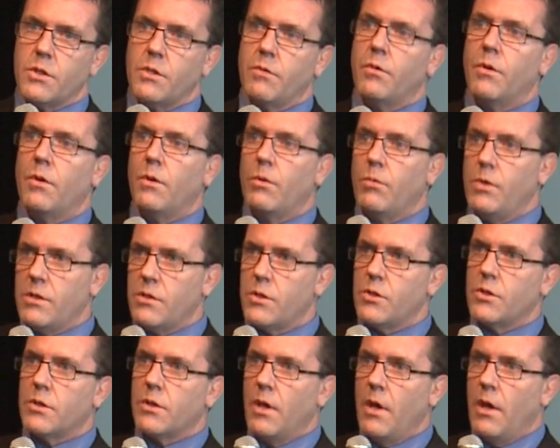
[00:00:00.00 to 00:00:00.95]
and further
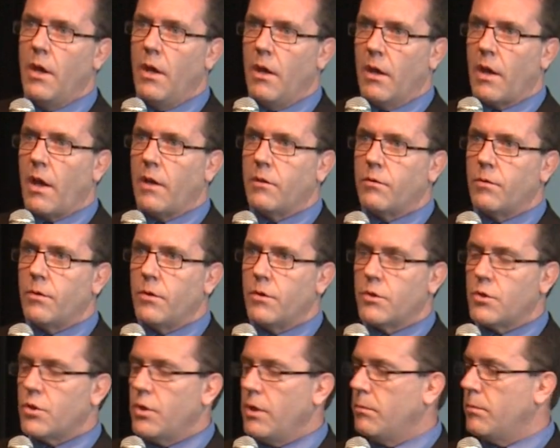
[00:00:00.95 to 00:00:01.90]
research guides
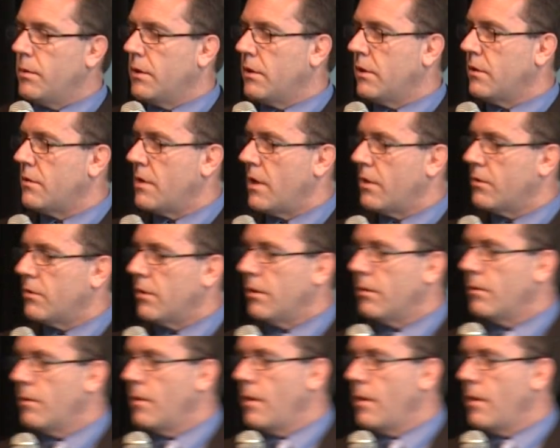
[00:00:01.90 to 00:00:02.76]
further treatment, etc.